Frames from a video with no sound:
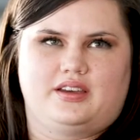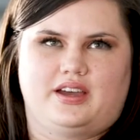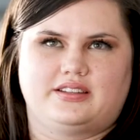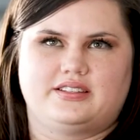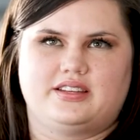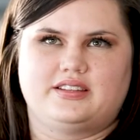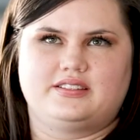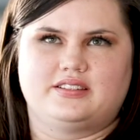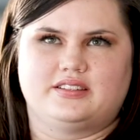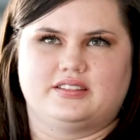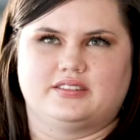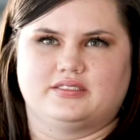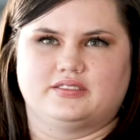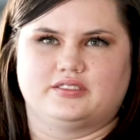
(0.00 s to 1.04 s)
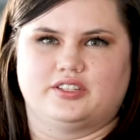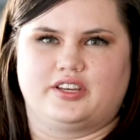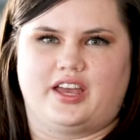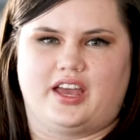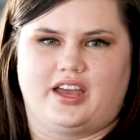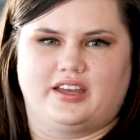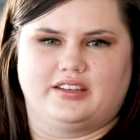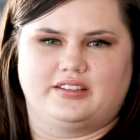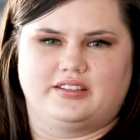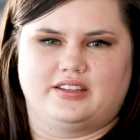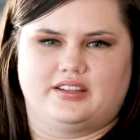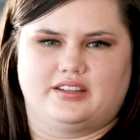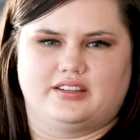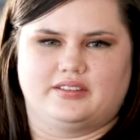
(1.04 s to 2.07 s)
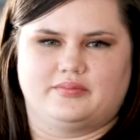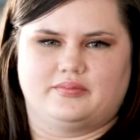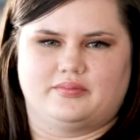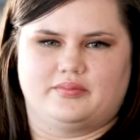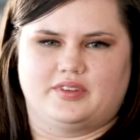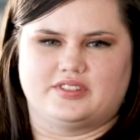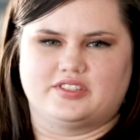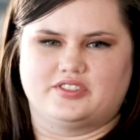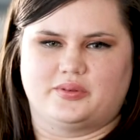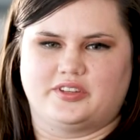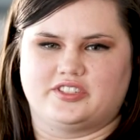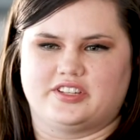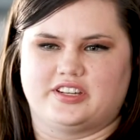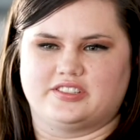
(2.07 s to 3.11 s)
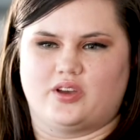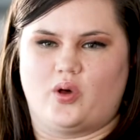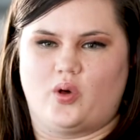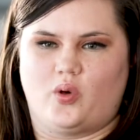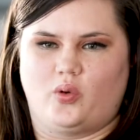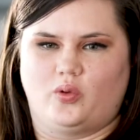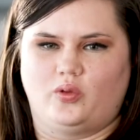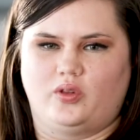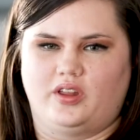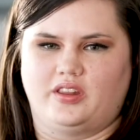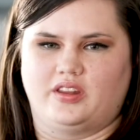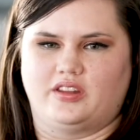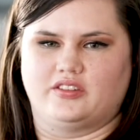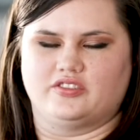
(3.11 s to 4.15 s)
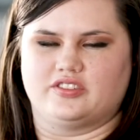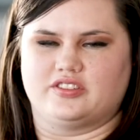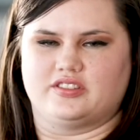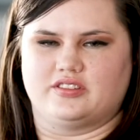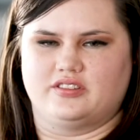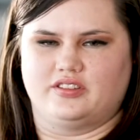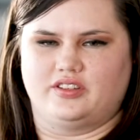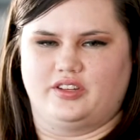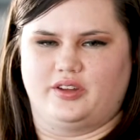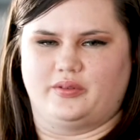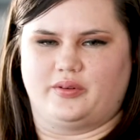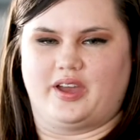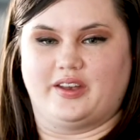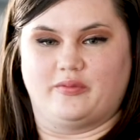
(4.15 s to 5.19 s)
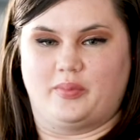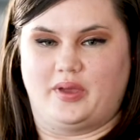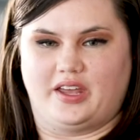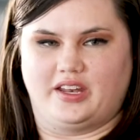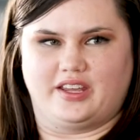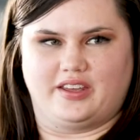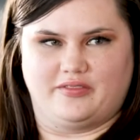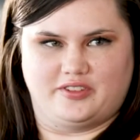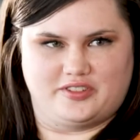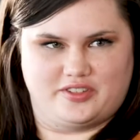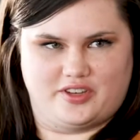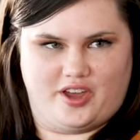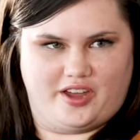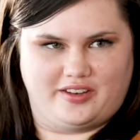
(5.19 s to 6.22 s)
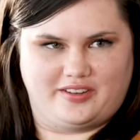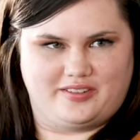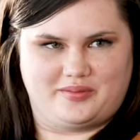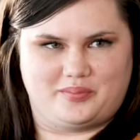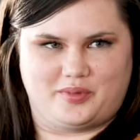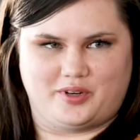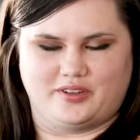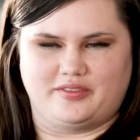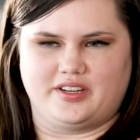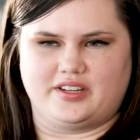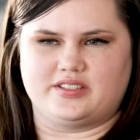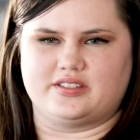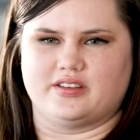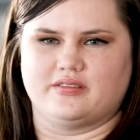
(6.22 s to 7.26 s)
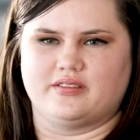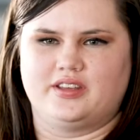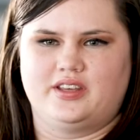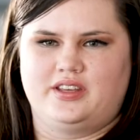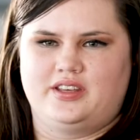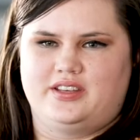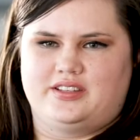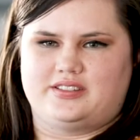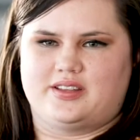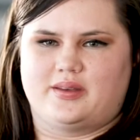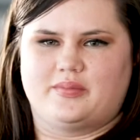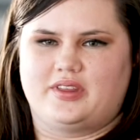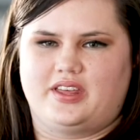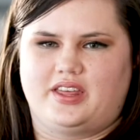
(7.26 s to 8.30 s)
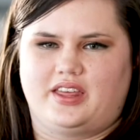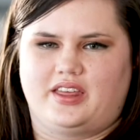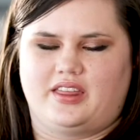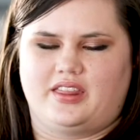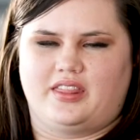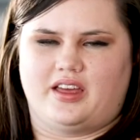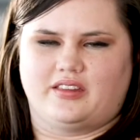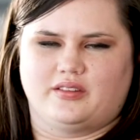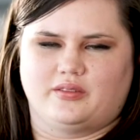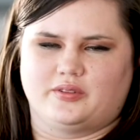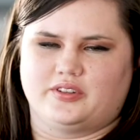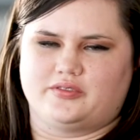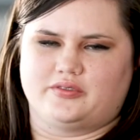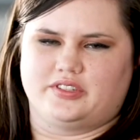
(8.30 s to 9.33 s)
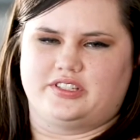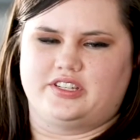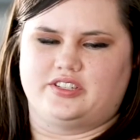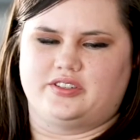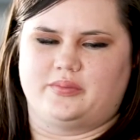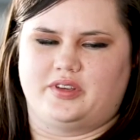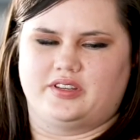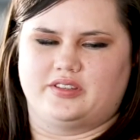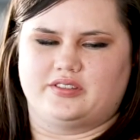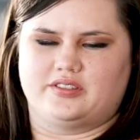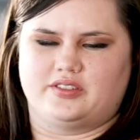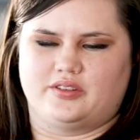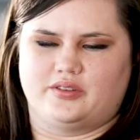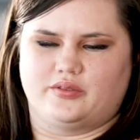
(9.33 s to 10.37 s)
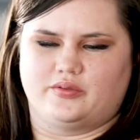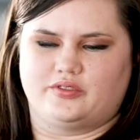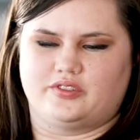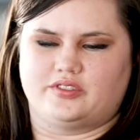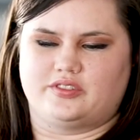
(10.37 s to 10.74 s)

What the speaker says: I tend to look at a situation as a whole, and then just kind of panic if it's not perfect. So something that the Lord is really teaching me is to